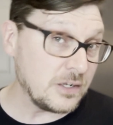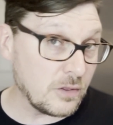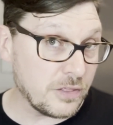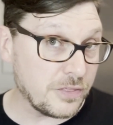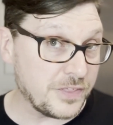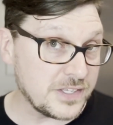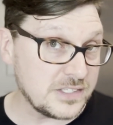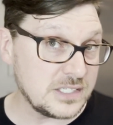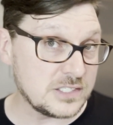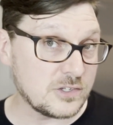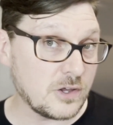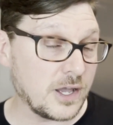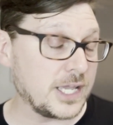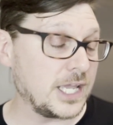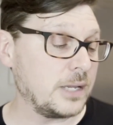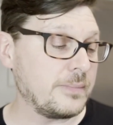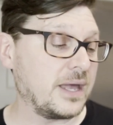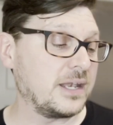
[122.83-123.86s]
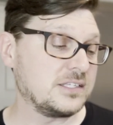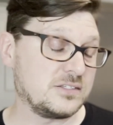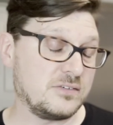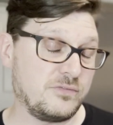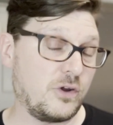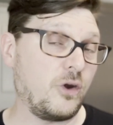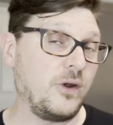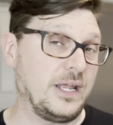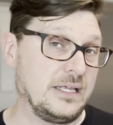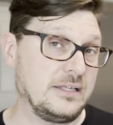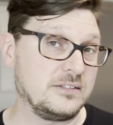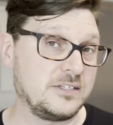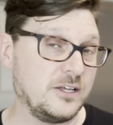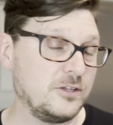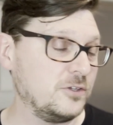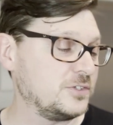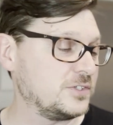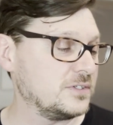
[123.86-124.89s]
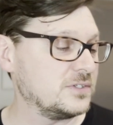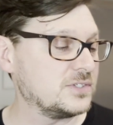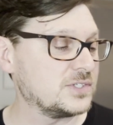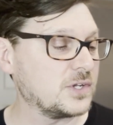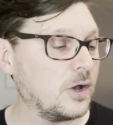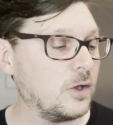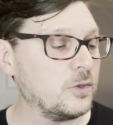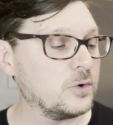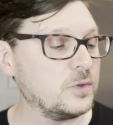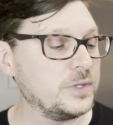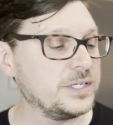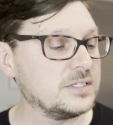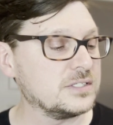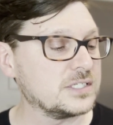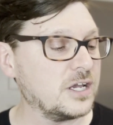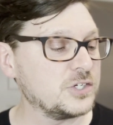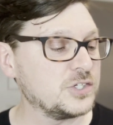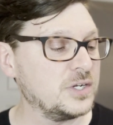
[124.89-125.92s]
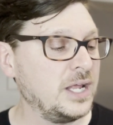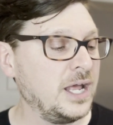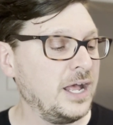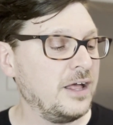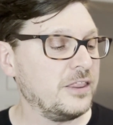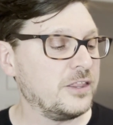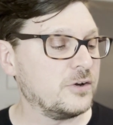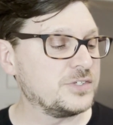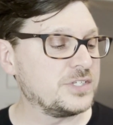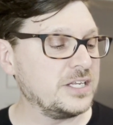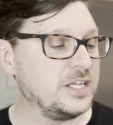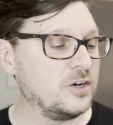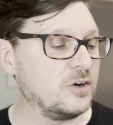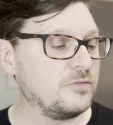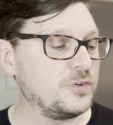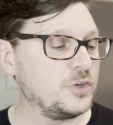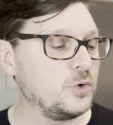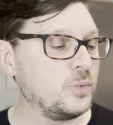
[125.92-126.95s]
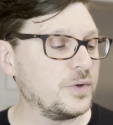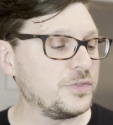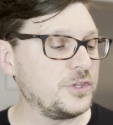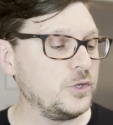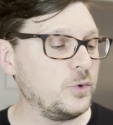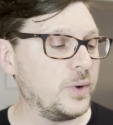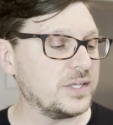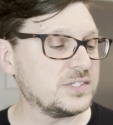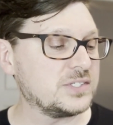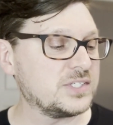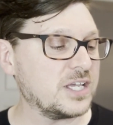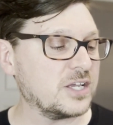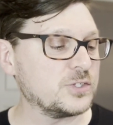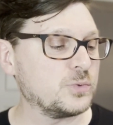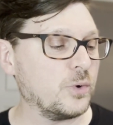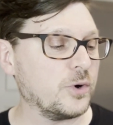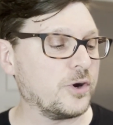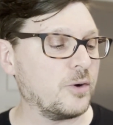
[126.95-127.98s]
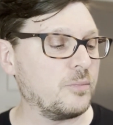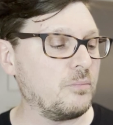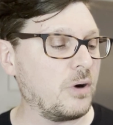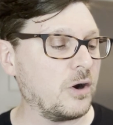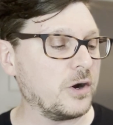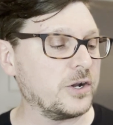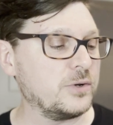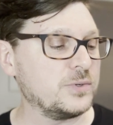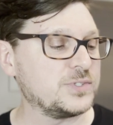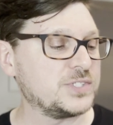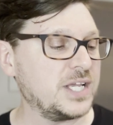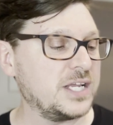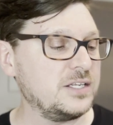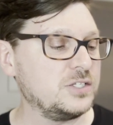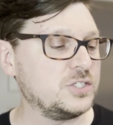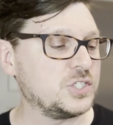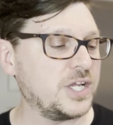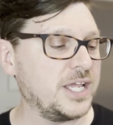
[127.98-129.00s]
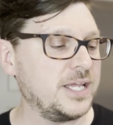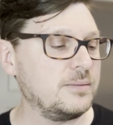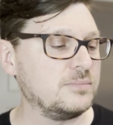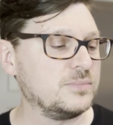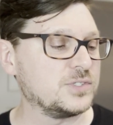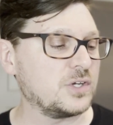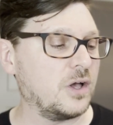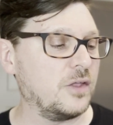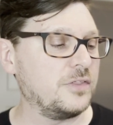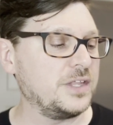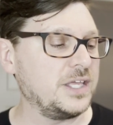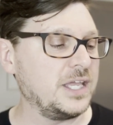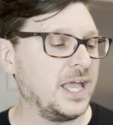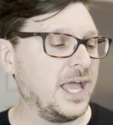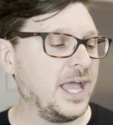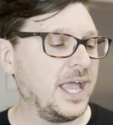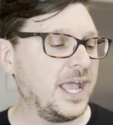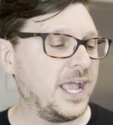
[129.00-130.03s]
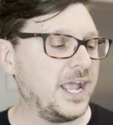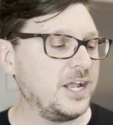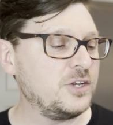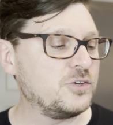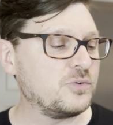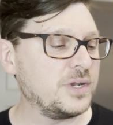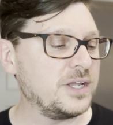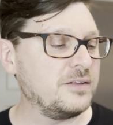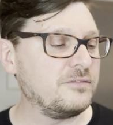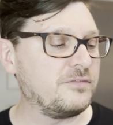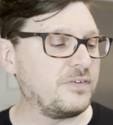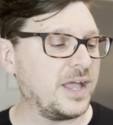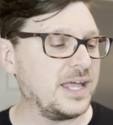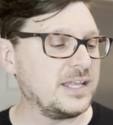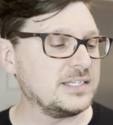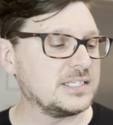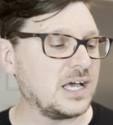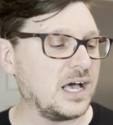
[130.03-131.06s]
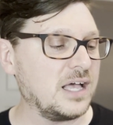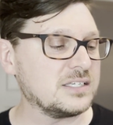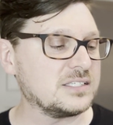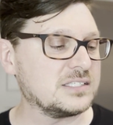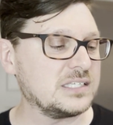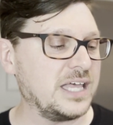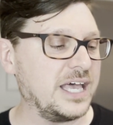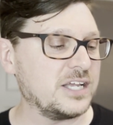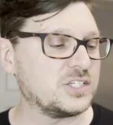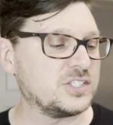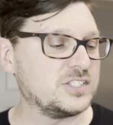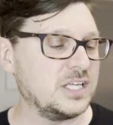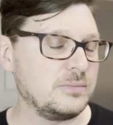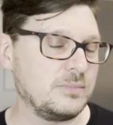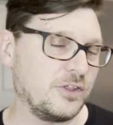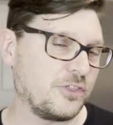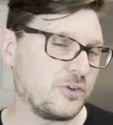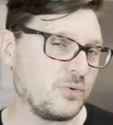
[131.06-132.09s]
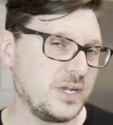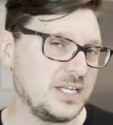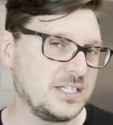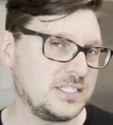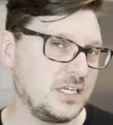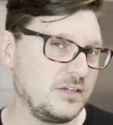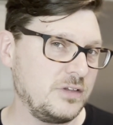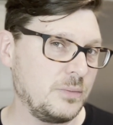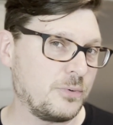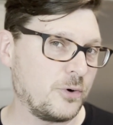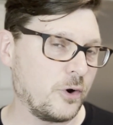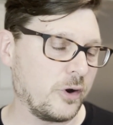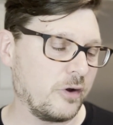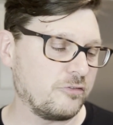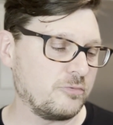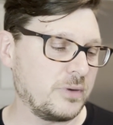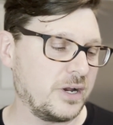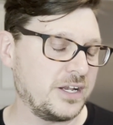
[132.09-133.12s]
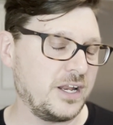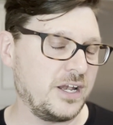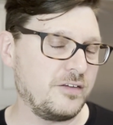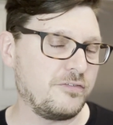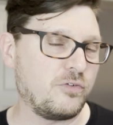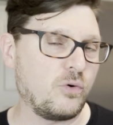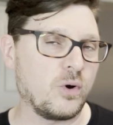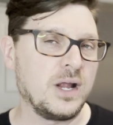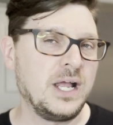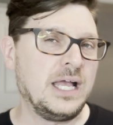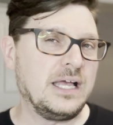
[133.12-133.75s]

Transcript: all the things he's talking about, it's a very intelligent, scholarly discussion. There's an interview with U.S. sex worker Margo St. James on the the Adriaan van Dis slash Cinema 3 TV program from 1984.